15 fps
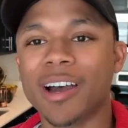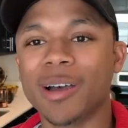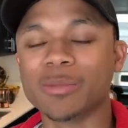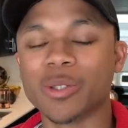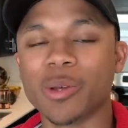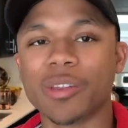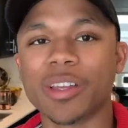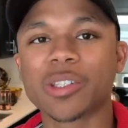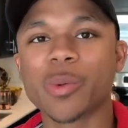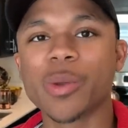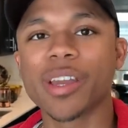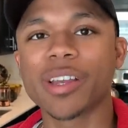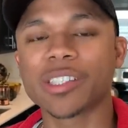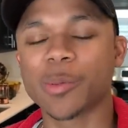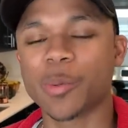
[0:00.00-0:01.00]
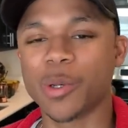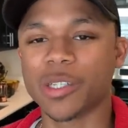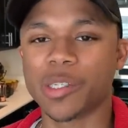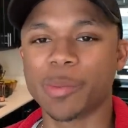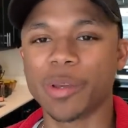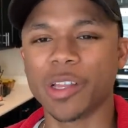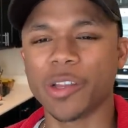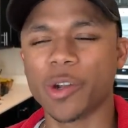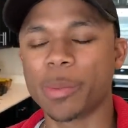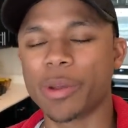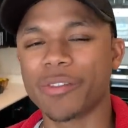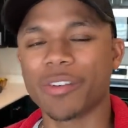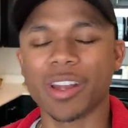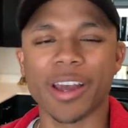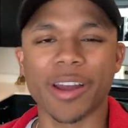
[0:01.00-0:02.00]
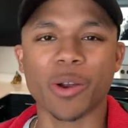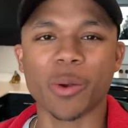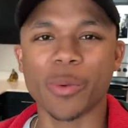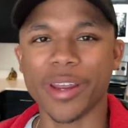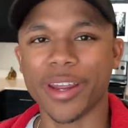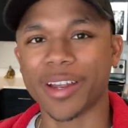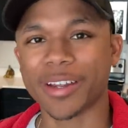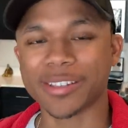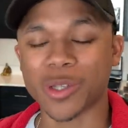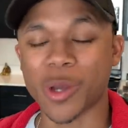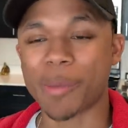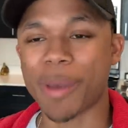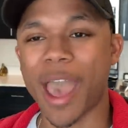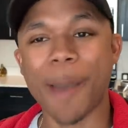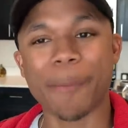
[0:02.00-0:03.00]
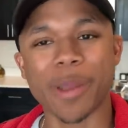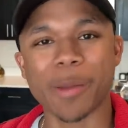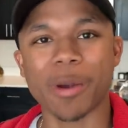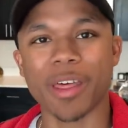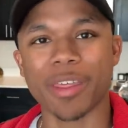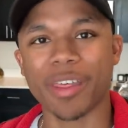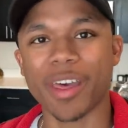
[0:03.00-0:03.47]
So this week is supposed to be a little bit of a lighter week, so I'm happy about